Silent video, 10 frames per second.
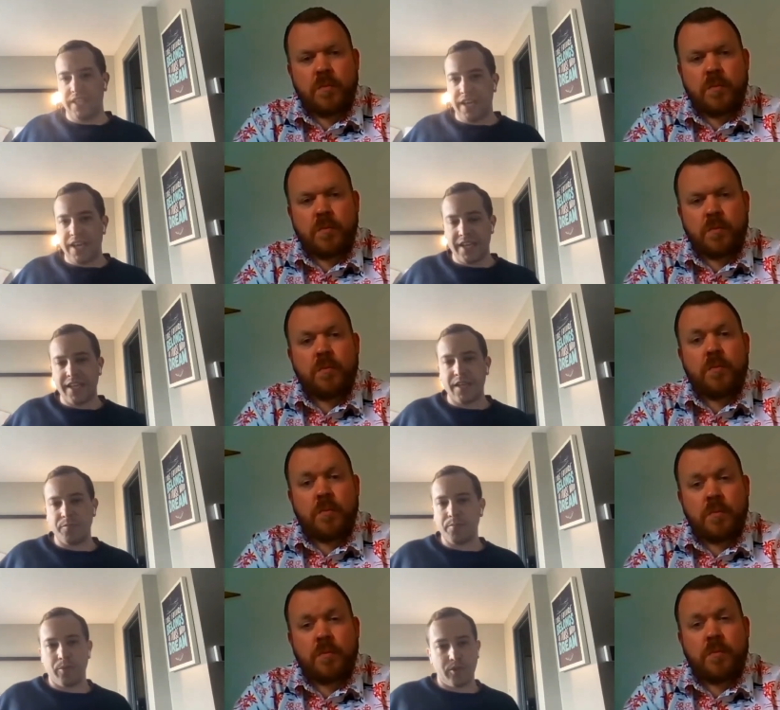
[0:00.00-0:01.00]
Speaker 1: and he kind of
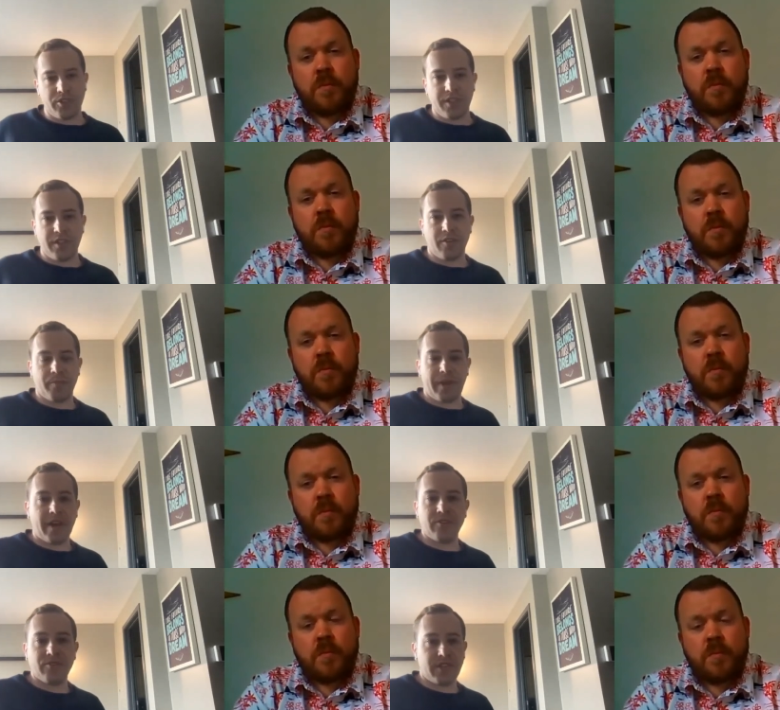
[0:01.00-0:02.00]
keeps pushing her
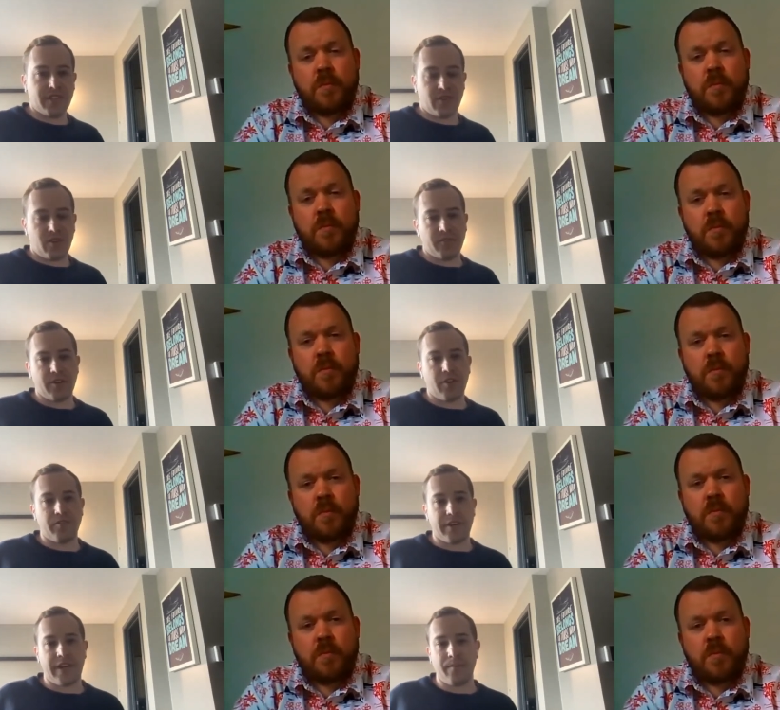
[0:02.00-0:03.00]
boundaries over and
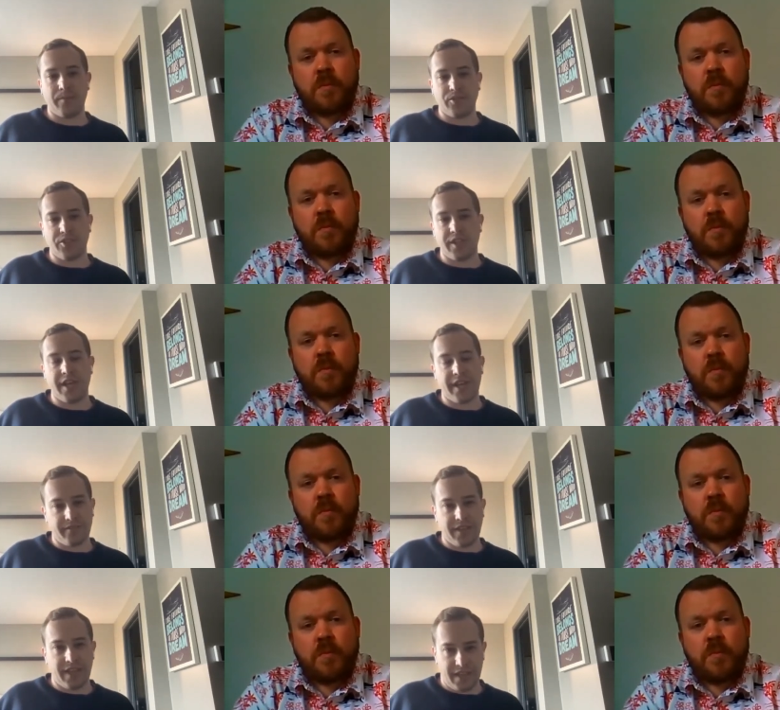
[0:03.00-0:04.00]
over again, but she kind of
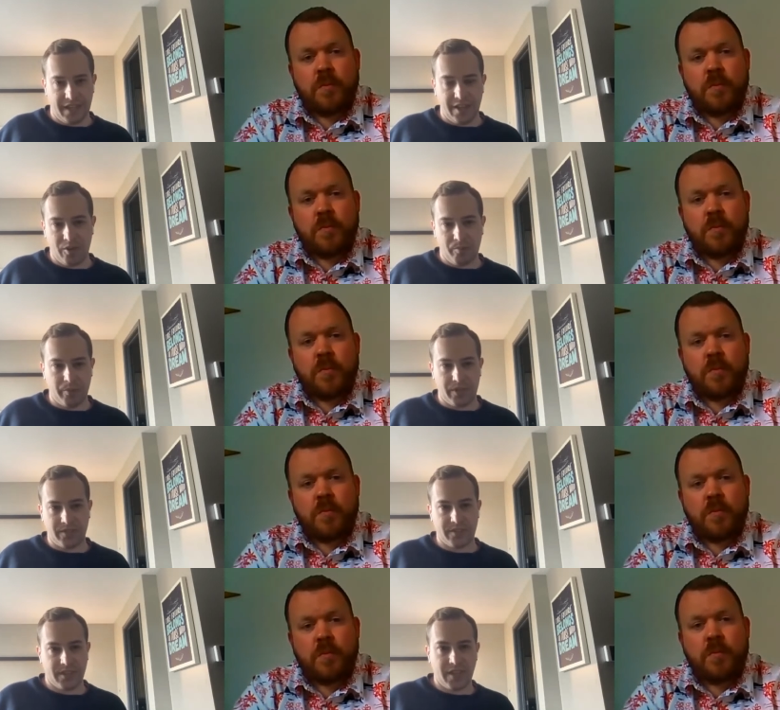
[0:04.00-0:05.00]
can't help but
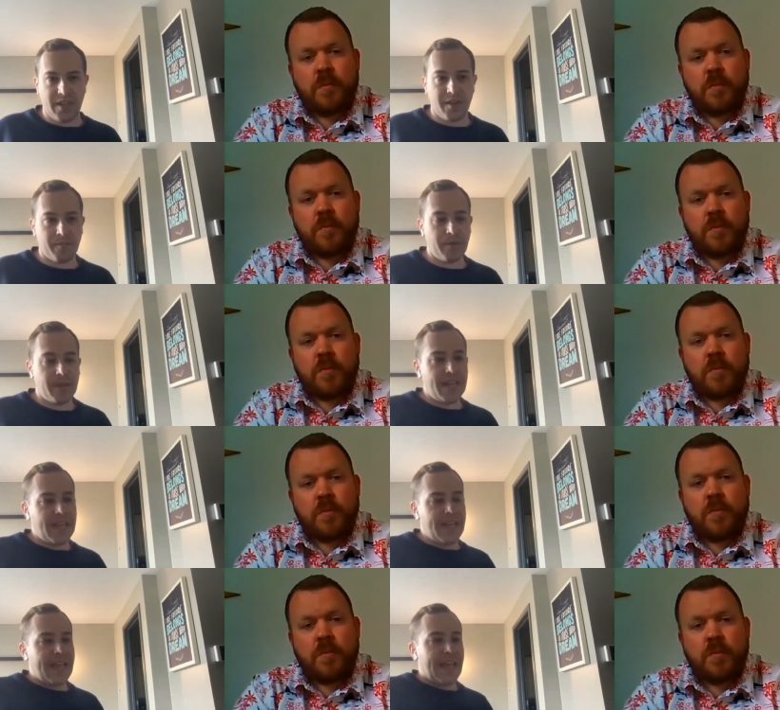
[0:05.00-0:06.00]
succumb.
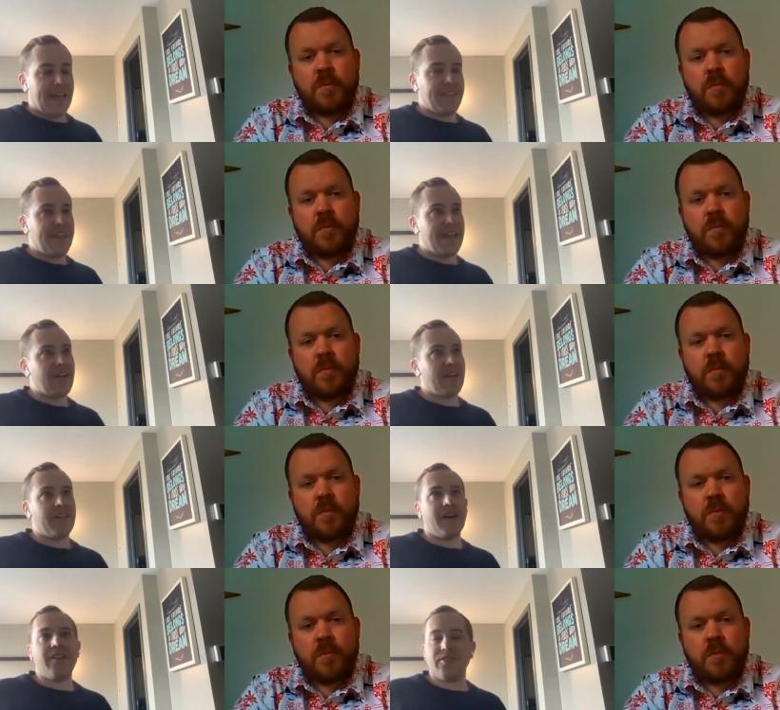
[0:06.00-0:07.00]
And then on
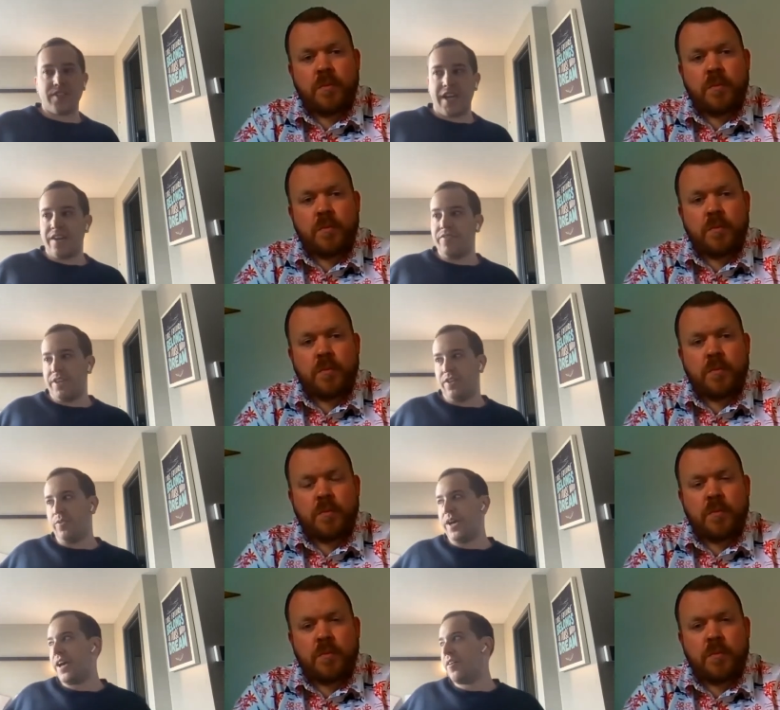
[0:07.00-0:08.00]
the other side of it,
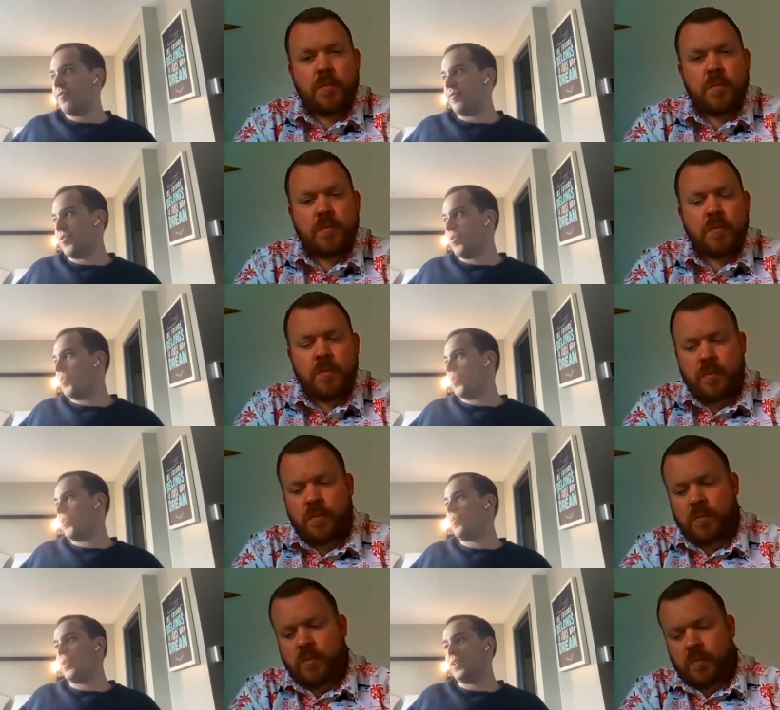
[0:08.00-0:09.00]
you have Duke,
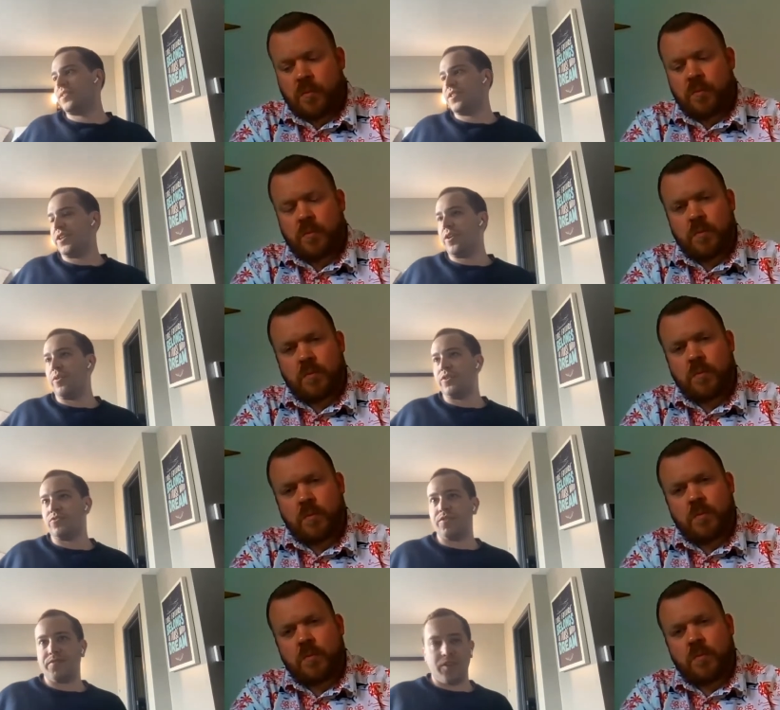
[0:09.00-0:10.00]
who is, you know, a
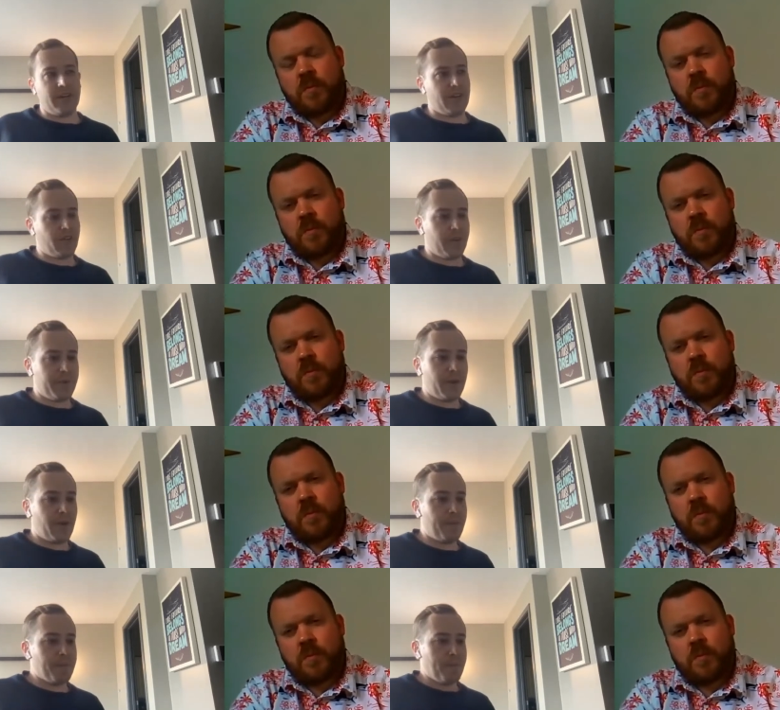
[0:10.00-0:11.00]
drifter and a
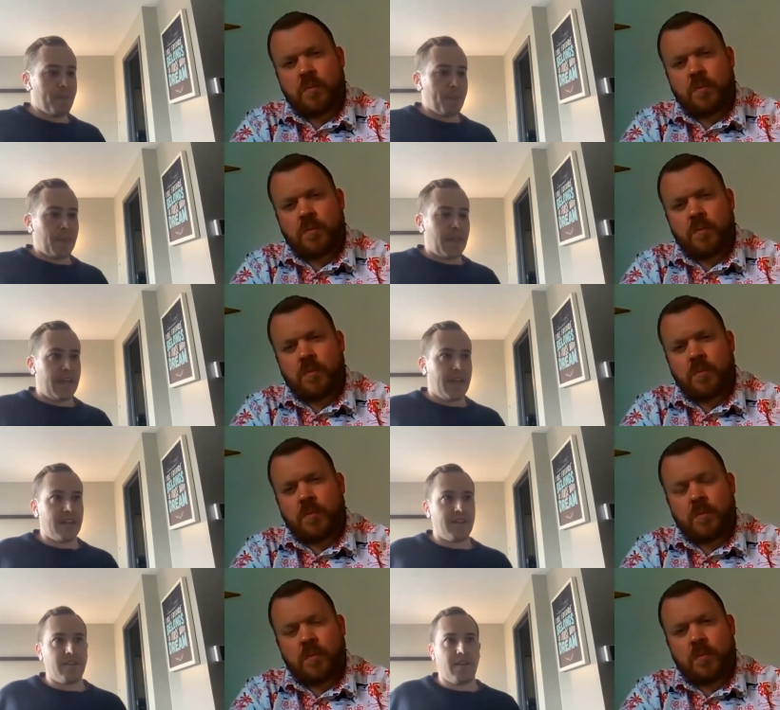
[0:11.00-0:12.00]
criminal,
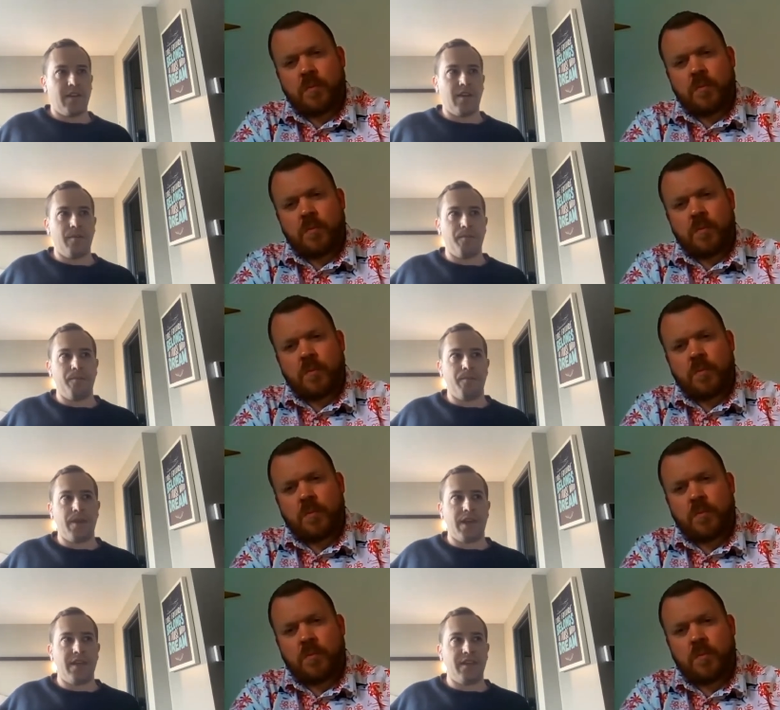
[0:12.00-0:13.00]
and
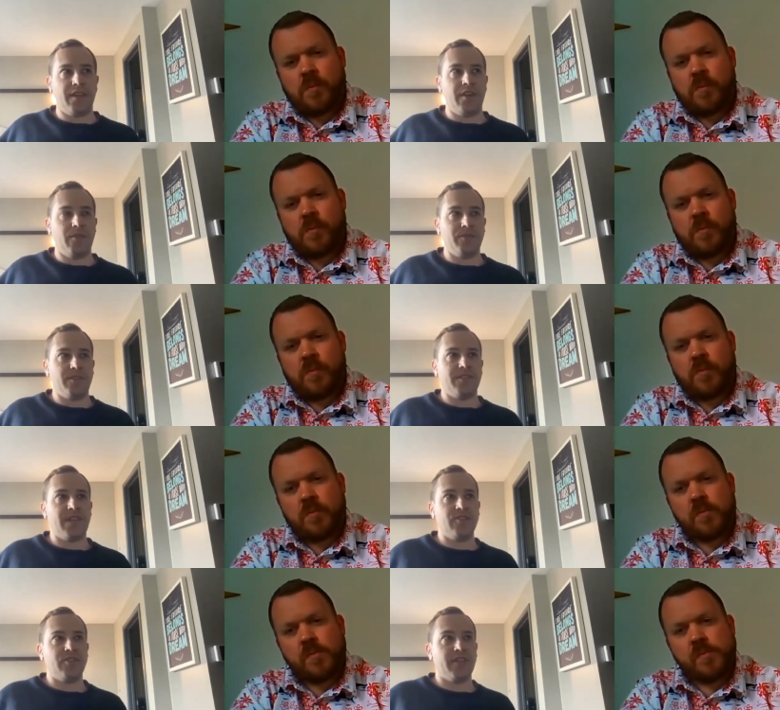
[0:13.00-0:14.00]
you know, is
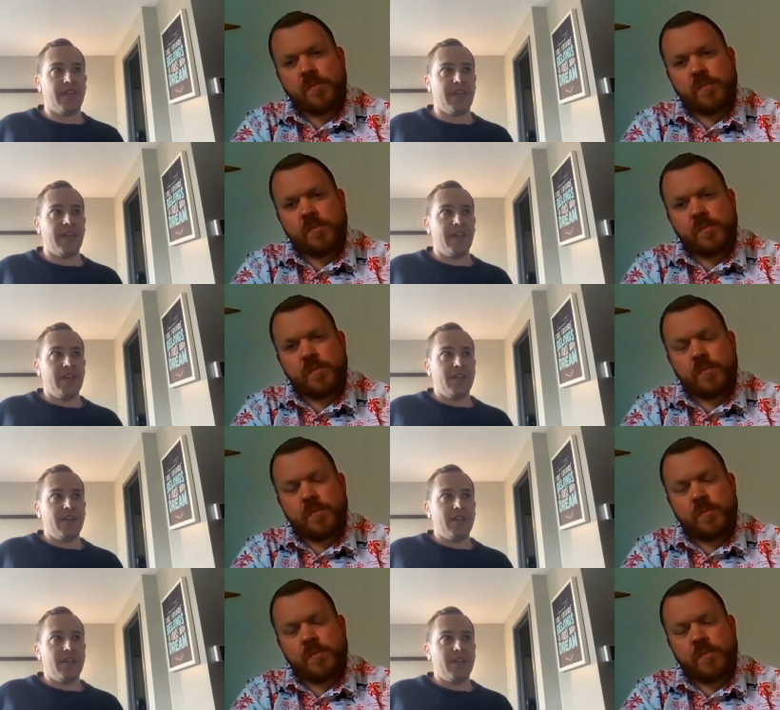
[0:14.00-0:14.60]
essentially